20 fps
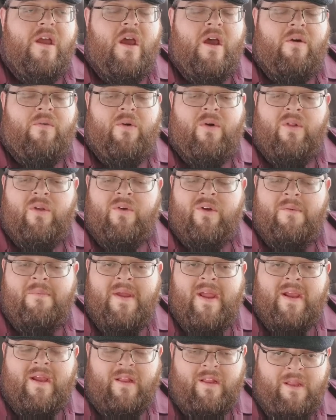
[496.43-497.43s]
We're only going to
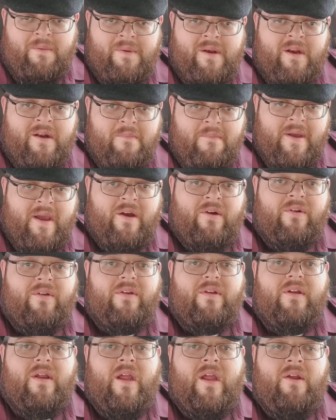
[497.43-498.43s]
make a limited amount,
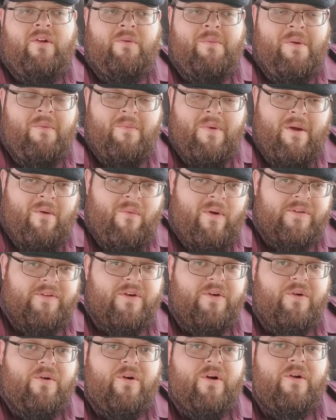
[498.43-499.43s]
and it'll be about once a
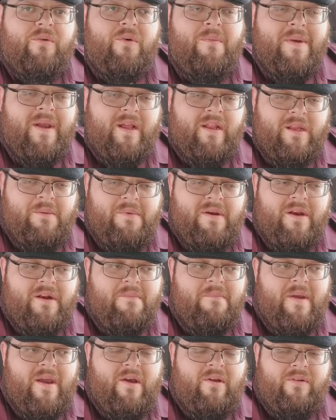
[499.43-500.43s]
quarter. We'll make a limited
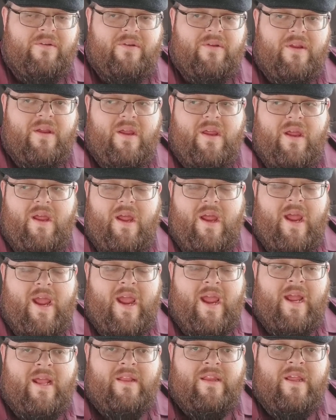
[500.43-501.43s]
amount,
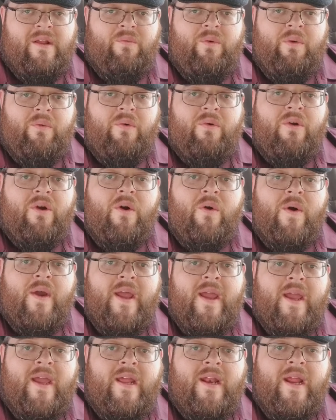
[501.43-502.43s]
and then we will go
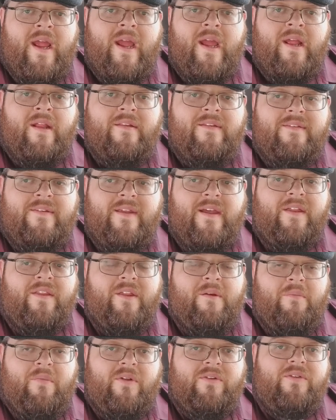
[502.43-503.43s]
ahead and sell
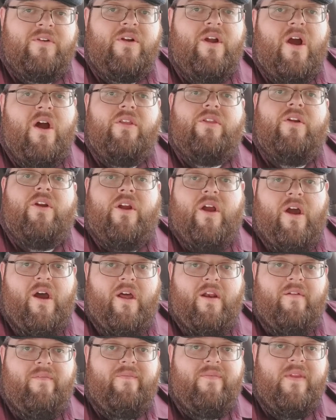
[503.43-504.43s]
them. Once they're gone, they're
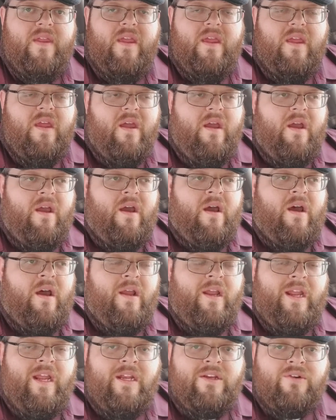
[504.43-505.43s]
gone. Uh,
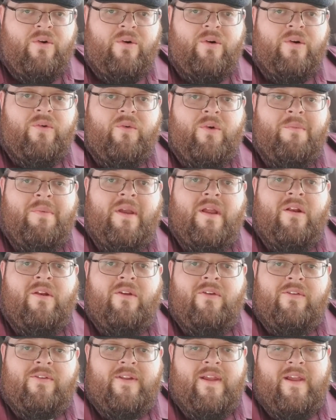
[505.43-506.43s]
each quarter will be a
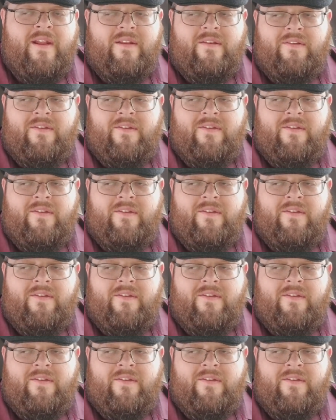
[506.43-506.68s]
new scent.